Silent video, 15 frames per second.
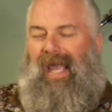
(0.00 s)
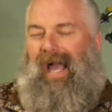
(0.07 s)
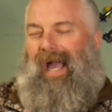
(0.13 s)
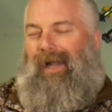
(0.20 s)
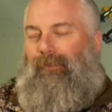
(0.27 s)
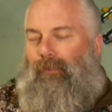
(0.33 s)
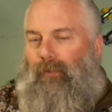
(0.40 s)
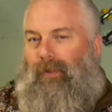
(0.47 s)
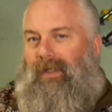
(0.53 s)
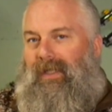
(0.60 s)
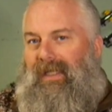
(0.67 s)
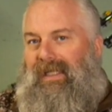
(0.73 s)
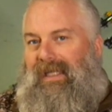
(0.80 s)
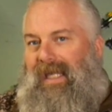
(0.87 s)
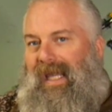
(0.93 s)
I
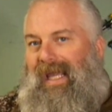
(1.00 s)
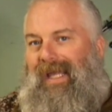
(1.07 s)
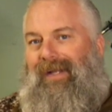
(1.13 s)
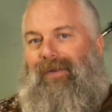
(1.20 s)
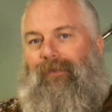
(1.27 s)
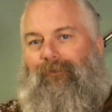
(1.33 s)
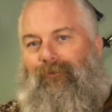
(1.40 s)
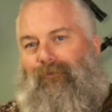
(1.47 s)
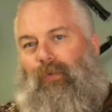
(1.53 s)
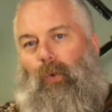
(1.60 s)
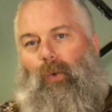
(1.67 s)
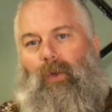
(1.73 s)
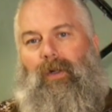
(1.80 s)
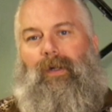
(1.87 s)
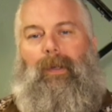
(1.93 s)
really can't
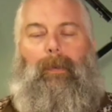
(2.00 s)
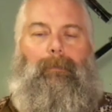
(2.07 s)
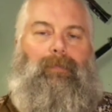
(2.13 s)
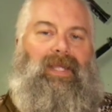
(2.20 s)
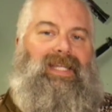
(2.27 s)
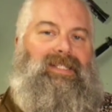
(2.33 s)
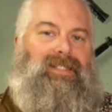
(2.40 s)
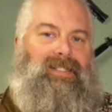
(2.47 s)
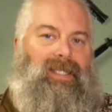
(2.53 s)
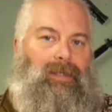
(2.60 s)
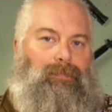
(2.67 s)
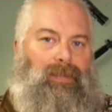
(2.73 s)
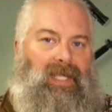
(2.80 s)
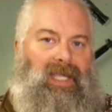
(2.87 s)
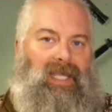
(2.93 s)
afford a
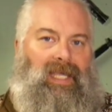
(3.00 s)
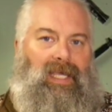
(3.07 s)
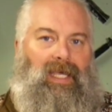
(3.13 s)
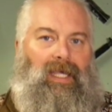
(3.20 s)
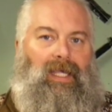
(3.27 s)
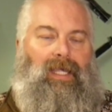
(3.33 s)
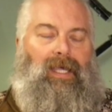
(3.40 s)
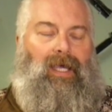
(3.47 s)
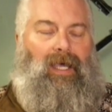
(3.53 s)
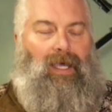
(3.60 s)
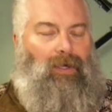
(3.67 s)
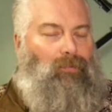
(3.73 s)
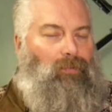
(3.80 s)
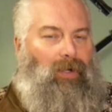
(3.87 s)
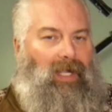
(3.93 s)
PCP
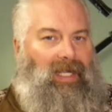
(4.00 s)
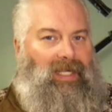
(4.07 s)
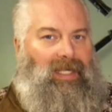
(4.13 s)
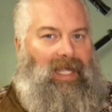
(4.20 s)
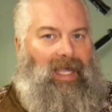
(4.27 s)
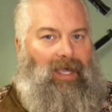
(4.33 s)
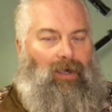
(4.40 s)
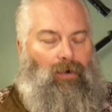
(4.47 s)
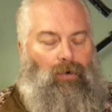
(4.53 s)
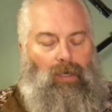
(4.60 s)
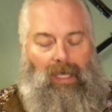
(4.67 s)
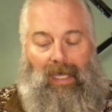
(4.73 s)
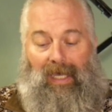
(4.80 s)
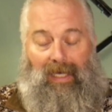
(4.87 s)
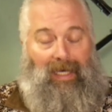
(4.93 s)
right now.
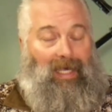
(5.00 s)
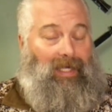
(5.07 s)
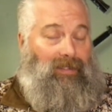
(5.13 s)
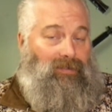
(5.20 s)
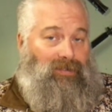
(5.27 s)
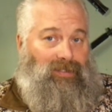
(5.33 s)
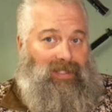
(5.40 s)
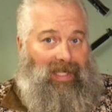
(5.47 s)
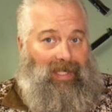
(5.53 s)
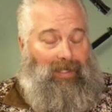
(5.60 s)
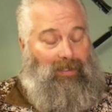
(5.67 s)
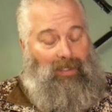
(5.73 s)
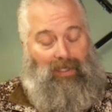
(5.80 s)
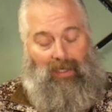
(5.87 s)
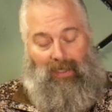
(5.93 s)
And I
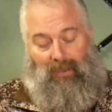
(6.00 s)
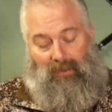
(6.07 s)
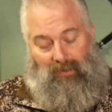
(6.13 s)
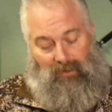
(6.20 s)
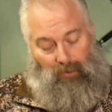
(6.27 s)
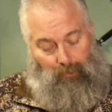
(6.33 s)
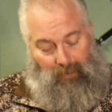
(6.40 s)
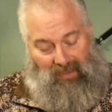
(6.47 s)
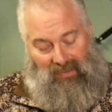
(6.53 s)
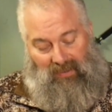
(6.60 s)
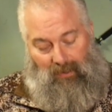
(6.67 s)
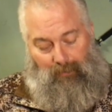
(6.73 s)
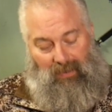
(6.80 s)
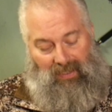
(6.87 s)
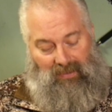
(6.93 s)
understand, it,
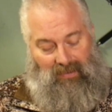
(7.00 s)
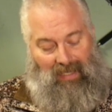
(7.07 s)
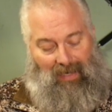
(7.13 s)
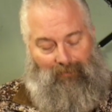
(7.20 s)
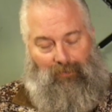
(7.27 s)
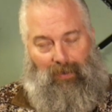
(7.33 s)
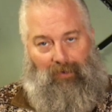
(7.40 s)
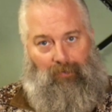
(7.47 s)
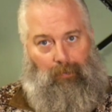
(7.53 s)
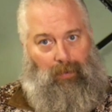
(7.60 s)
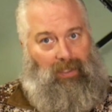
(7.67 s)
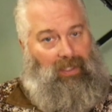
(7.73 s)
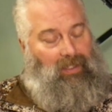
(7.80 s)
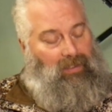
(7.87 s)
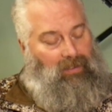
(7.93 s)
PCP is not for
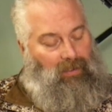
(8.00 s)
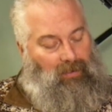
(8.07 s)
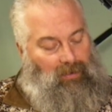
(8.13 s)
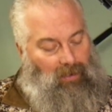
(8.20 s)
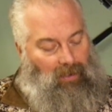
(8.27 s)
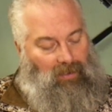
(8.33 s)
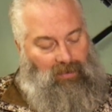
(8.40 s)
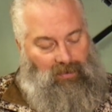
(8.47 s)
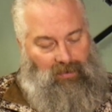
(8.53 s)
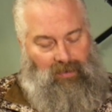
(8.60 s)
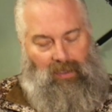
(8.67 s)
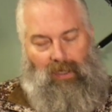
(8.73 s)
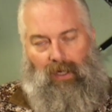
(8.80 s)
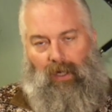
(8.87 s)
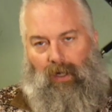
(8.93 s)
everybody. The guns
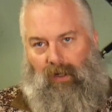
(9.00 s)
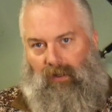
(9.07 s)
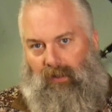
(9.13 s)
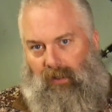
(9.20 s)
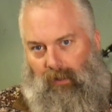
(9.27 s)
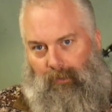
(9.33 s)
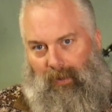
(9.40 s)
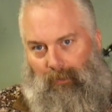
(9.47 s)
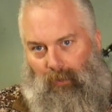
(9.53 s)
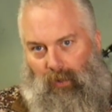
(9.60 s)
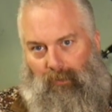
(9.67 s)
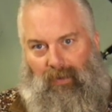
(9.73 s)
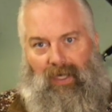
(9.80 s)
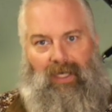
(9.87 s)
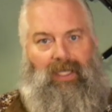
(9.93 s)
are a little bit
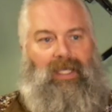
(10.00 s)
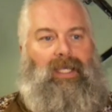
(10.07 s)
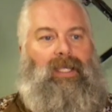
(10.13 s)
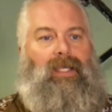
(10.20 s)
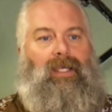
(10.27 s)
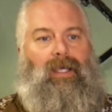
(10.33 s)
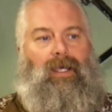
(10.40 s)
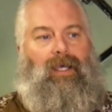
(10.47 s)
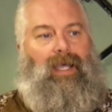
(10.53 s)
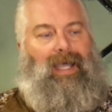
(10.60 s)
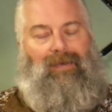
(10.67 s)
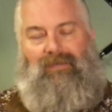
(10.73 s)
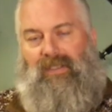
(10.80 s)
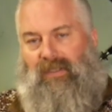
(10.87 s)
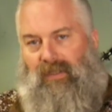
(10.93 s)
more money.
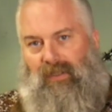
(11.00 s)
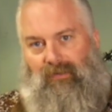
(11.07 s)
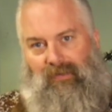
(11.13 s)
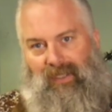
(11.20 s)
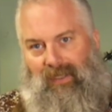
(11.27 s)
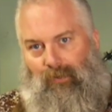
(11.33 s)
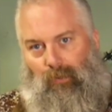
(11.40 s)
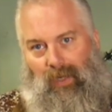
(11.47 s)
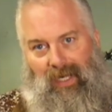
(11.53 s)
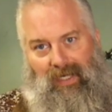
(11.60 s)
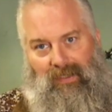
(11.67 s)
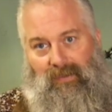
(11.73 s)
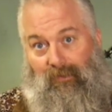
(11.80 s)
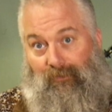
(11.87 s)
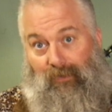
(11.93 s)
Obviously, you need a
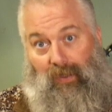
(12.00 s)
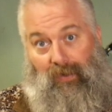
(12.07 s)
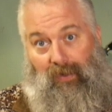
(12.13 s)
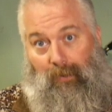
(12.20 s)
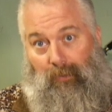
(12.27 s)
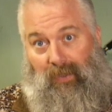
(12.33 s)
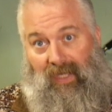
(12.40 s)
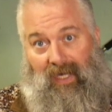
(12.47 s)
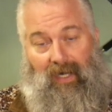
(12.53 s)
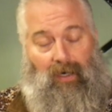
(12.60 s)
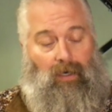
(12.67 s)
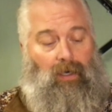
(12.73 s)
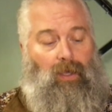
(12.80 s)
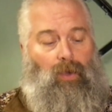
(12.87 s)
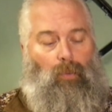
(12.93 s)
way to fill them with
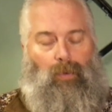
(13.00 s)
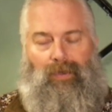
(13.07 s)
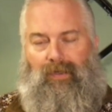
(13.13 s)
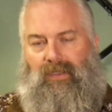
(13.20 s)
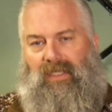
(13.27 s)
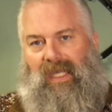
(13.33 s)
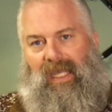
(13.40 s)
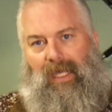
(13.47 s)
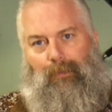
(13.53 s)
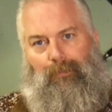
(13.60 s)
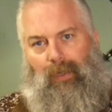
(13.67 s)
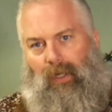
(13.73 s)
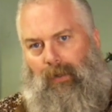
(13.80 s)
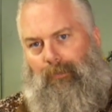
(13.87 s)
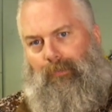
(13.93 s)
air, whether it's a hand
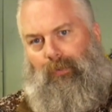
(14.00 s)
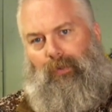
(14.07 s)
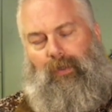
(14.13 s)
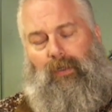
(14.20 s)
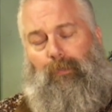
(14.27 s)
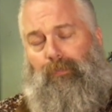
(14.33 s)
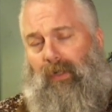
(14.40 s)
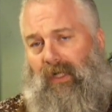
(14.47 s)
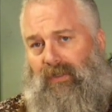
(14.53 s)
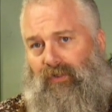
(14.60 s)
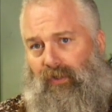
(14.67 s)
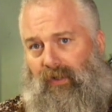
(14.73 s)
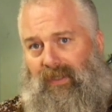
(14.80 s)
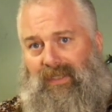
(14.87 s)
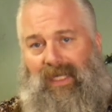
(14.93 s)
pump or a
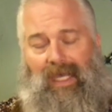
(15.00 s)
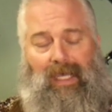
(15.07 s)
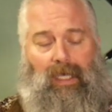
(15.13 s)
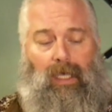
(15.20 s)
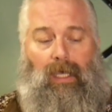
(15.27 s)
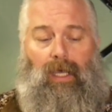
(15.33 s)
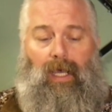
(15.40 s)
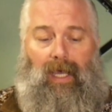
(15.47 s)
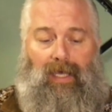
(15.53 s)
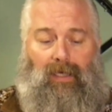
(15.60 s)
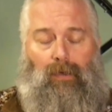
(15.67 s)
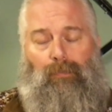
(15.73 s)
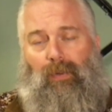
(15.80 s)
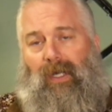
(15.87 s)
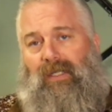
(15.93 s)
compressor or a tank. And
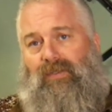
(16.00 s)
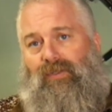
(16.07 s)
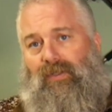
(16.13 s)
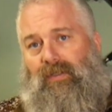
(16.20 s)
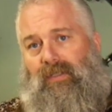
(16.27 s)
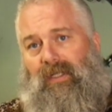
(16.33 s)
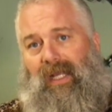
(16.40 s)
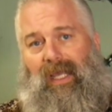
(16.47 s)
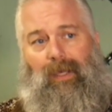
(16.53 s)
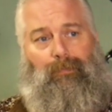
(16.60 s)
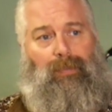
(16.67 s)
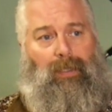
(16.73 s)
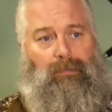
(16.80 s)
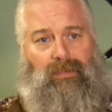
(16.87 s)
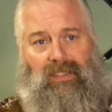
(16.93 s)
compressors and
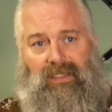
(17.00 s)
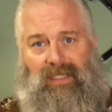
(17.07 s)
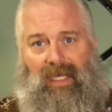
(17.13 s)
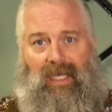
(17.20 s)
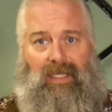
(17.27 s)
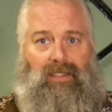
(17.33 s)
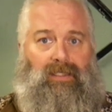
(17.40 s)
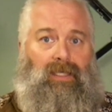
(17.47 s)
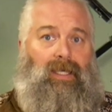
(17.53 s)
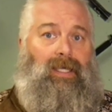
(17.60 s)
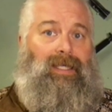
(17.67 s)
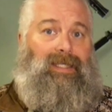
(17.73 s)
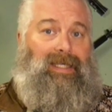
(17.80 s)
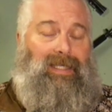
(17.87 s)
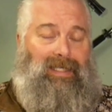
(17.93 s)
hand pumps and tanks
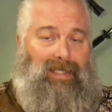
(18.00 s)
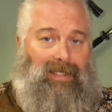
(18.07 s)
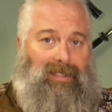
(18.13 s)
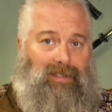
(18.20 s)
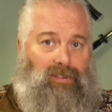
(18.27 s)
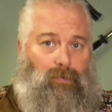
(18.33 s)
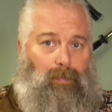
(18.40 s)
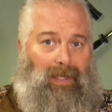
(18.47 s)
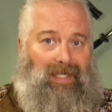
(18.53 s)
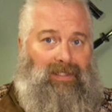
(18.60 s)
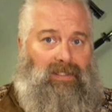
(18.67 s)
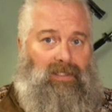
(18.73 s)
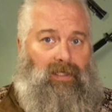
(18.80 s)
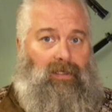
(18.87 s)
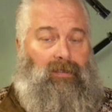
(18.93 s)
can get
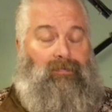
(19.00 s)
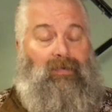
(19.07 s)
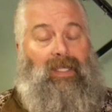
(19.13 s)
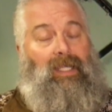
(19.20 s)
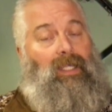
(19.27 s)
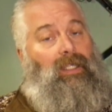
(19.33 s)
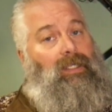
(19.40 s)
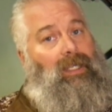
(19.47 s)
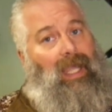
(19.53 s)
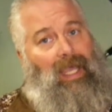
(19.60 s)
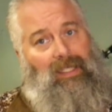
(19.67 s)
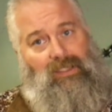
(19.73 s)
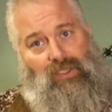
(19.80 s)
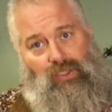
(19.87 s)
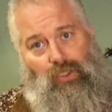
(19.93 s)
expensive.
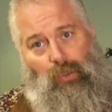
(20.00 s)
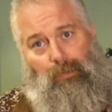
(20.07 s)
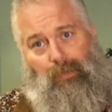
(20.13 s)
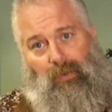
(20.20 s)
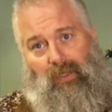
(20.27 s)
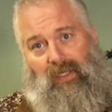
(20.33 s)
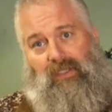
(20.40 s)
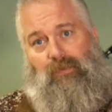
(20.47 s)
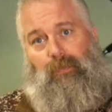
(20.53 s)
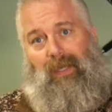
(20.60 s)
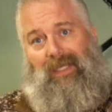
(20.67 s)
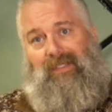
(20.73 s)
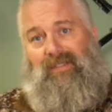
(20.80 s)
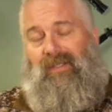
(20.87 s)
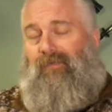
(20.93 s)
Not super
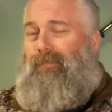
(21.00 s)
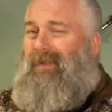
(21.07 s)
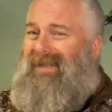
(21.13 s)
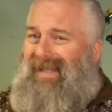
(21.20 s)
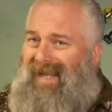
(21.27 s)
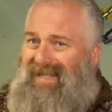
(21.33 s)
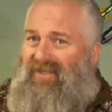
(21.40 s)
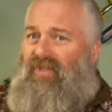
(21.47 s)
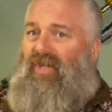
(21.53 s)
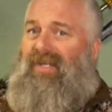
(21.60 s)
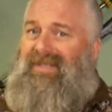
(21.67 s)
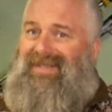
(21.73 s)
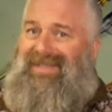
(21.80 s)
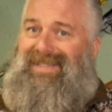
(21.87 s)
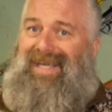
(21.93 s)
expensive, but they
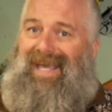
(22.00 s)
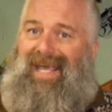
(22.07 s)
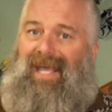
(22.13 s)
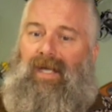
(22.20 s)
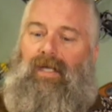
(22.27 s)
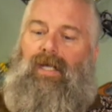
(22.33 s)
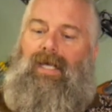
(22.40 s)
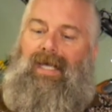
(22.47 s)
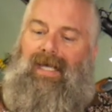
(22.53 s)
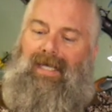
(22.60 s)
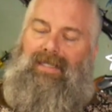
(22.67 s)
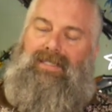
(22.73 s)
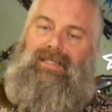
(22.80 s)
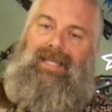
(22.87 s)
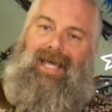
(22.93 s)
just can.
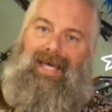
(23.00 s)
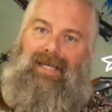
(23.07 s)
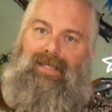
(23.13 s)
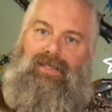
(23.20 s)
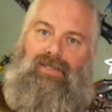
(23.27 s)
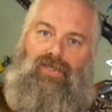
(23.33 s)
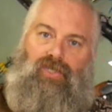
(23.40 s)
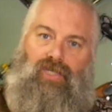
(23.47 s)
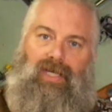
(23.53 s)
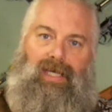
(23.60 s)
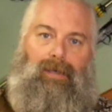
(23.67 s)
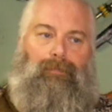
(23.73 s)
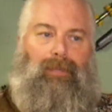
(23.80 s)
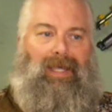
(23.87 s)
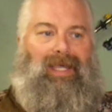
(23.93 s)
It's not as
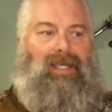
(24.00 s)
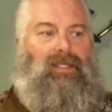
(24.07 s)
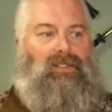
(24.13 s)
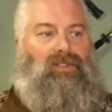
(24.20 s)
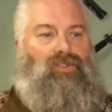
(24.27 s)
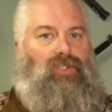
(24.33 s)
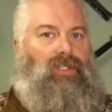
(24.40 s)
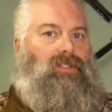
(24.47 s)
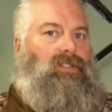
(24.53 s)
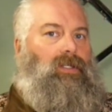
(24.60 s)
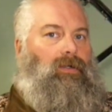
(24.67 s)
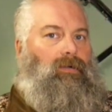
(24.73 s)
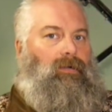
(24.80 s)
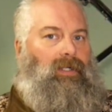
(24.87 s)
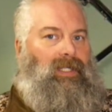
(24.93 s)
cheap as just
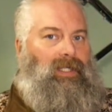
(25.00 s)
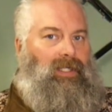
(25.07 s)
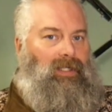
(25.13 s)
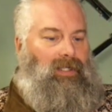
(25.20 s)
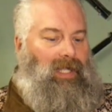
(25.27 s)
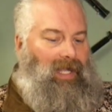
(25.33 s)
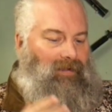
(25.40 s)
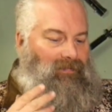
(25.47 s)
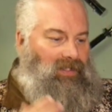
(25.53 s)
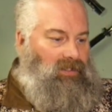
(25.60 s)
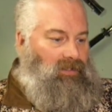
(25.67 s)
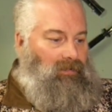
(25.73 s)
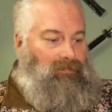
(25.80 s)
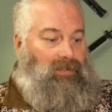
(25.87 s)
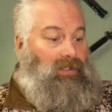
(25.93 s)
going and having
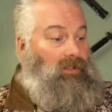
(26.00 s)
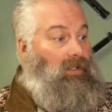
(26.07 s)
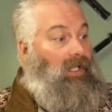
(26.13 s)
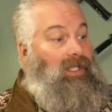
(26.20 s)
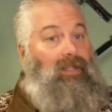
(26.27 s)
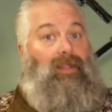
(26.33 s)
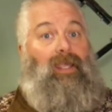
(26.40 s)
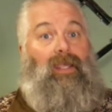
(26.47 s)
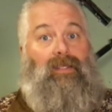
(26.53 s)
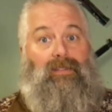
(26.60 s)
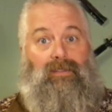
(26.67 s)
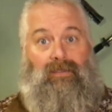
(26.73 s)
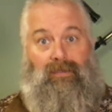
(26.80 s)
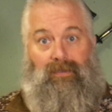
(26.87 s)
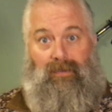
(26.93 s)
something like
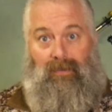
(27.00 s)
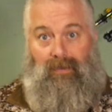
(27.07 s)
this.